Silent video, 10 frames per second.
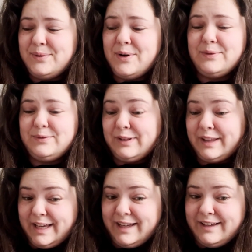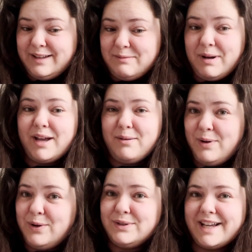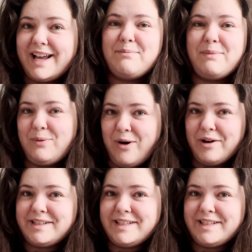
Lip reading: hopefully, my composing and my walk